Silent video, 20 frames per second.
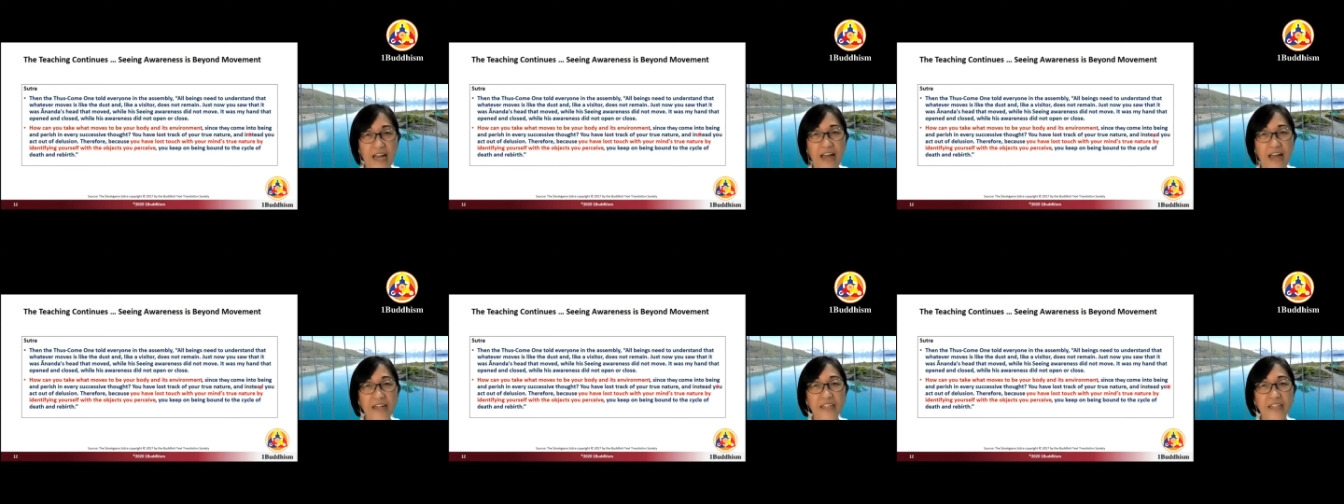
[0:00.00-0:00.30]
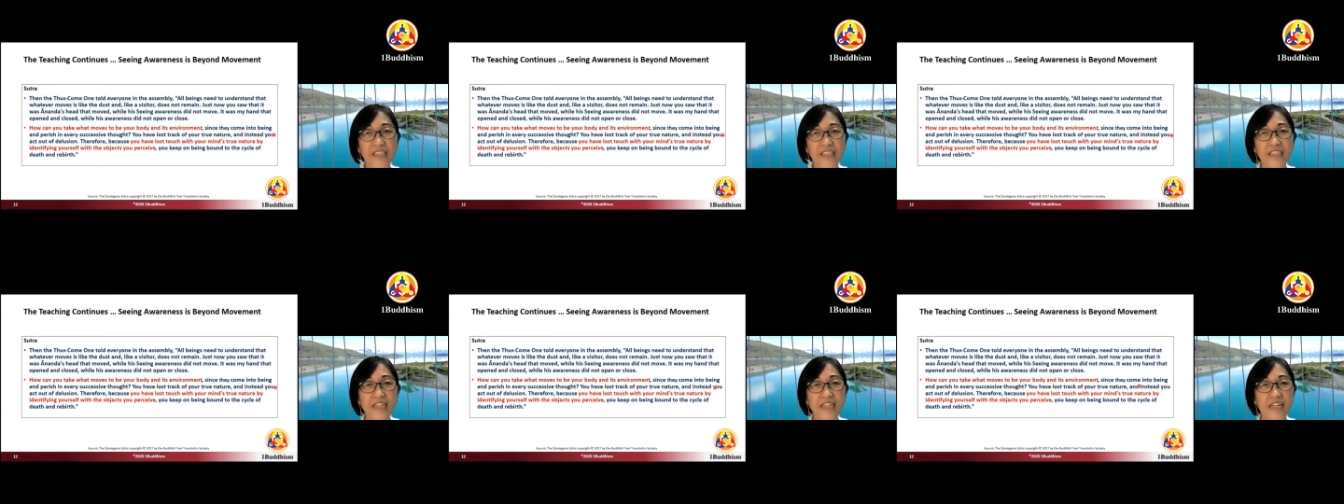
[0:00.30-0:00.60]
and
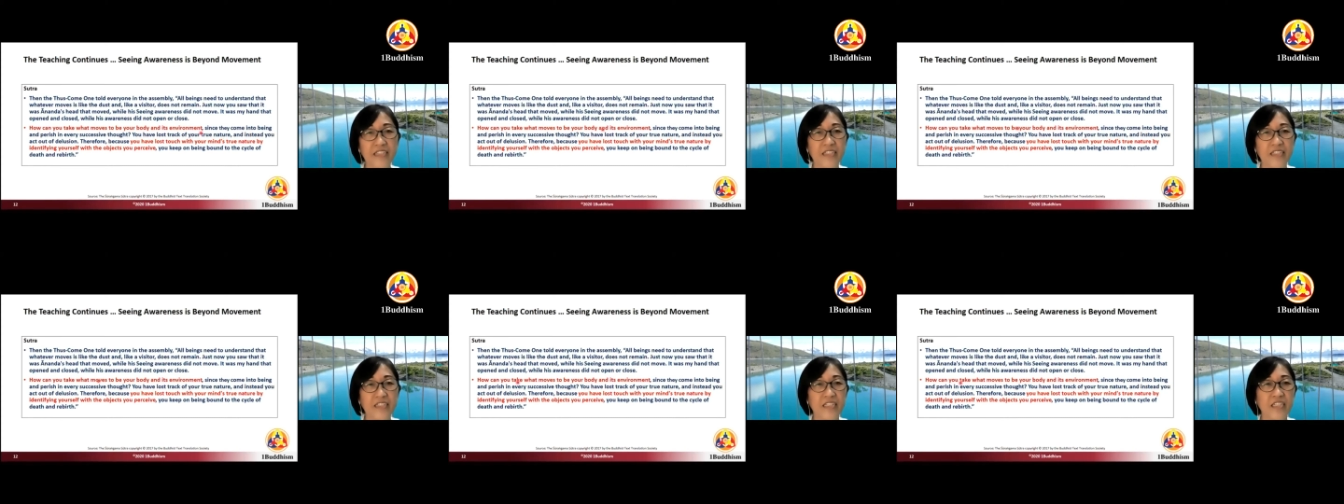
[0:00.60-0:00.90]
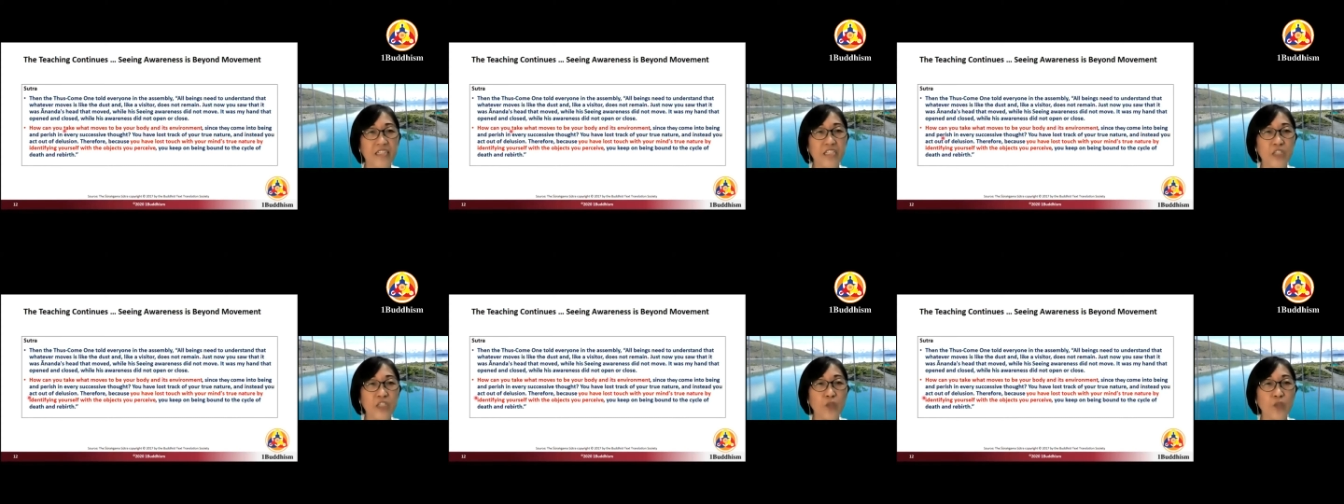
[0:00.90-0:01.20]
instead
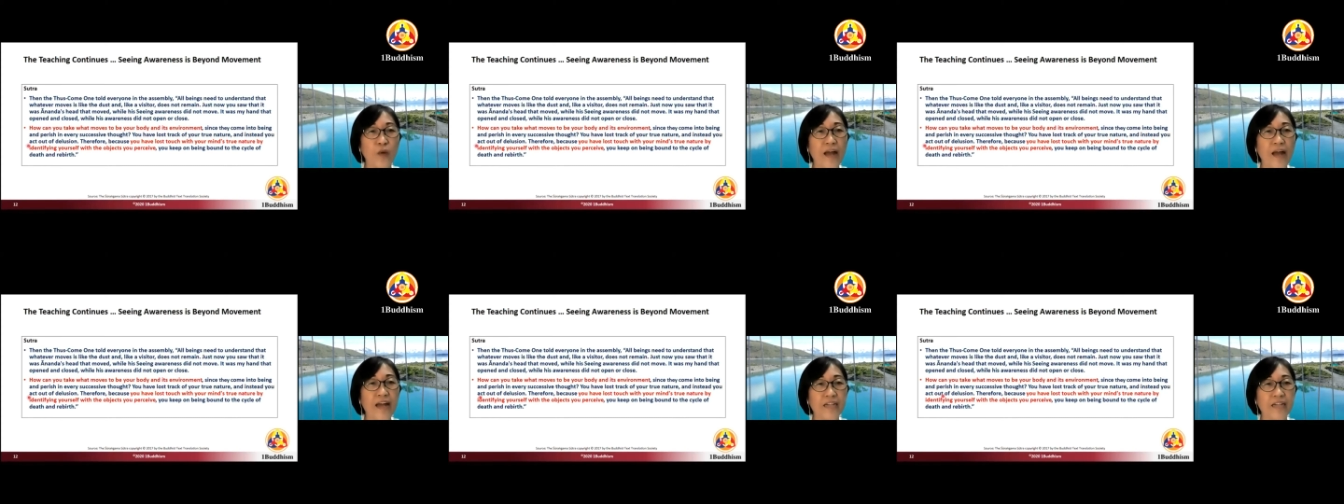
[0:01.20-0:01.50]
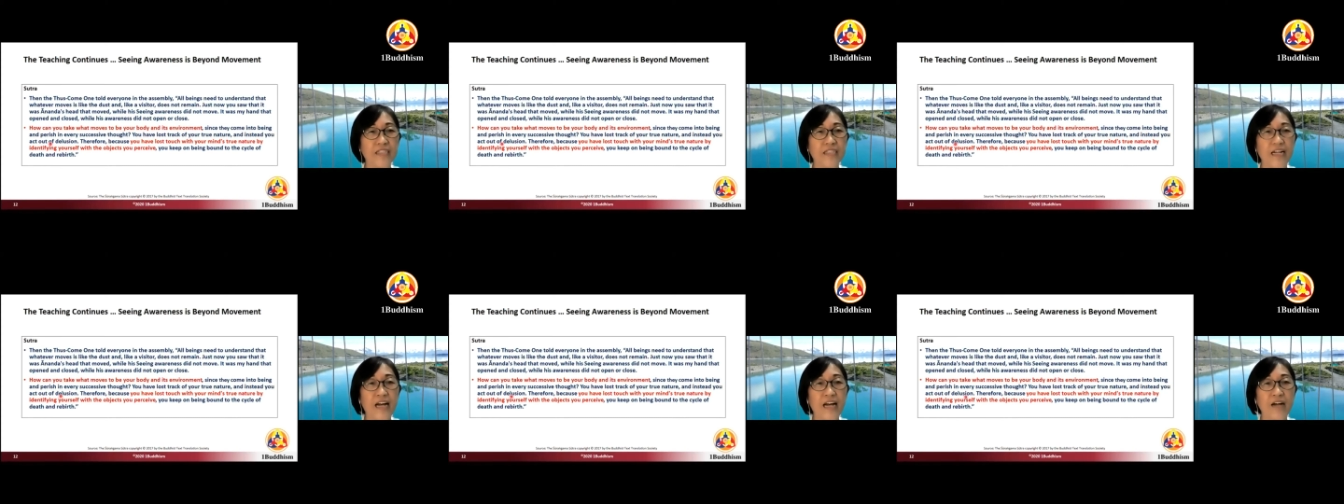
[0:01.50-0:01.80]
you
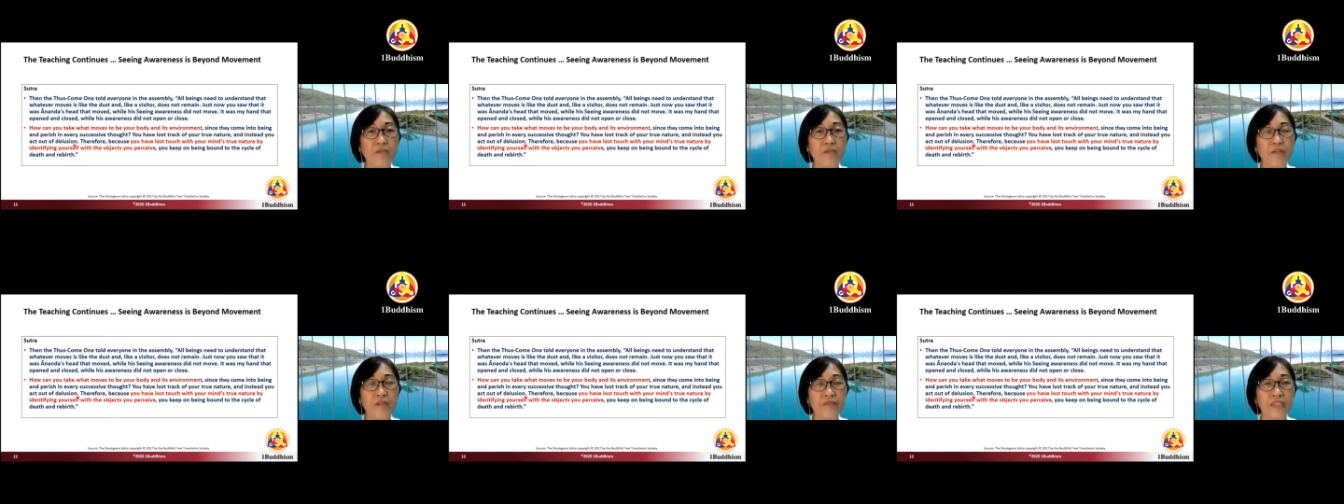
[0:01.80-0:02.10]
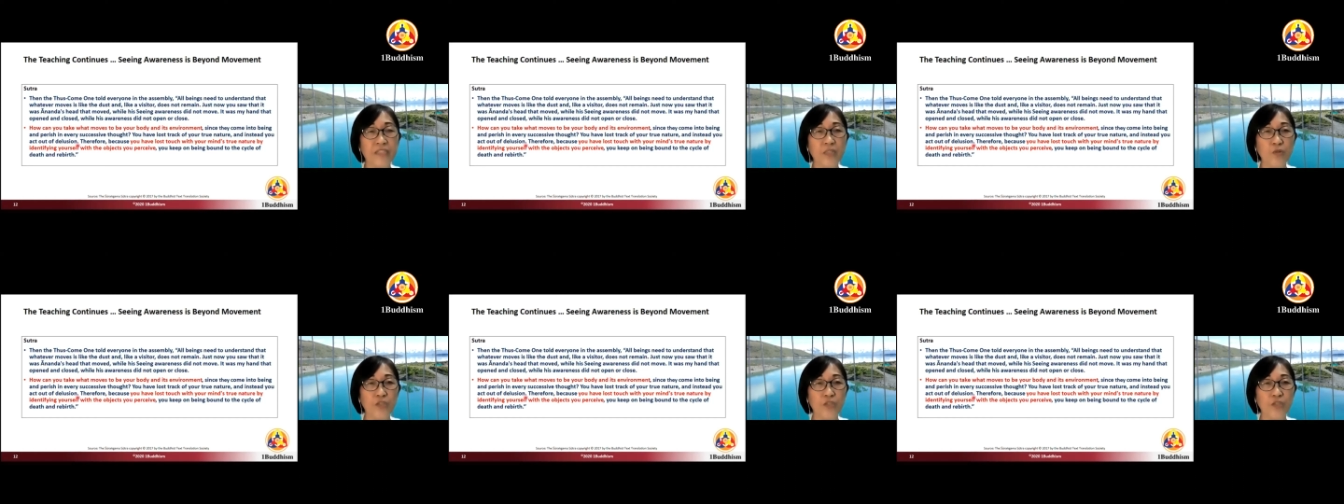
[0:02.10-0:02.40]
act out of
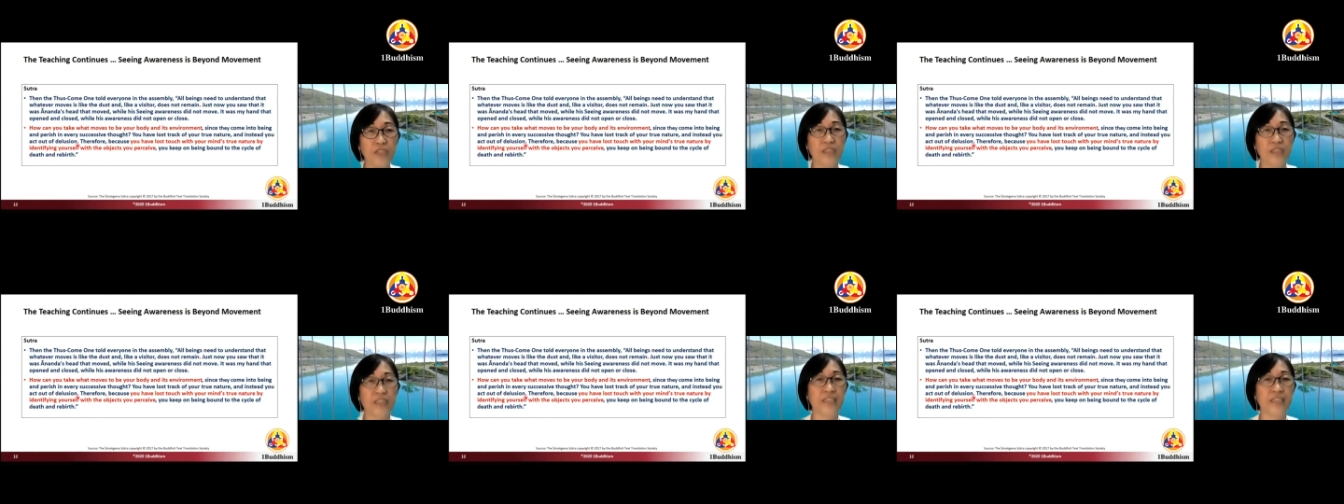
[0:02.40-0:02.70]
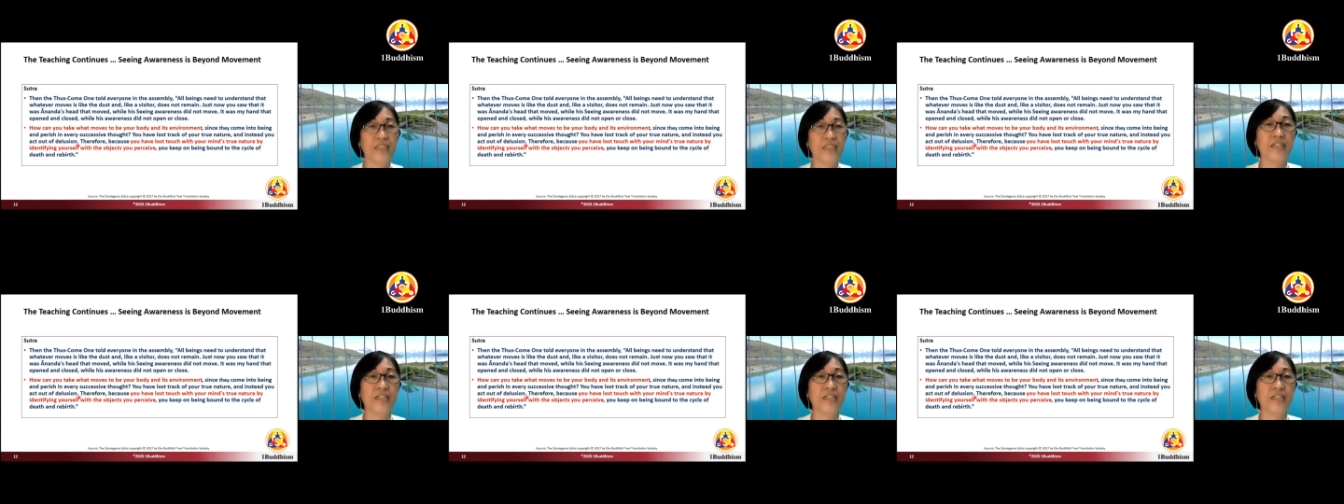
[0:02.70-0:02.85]
delusion.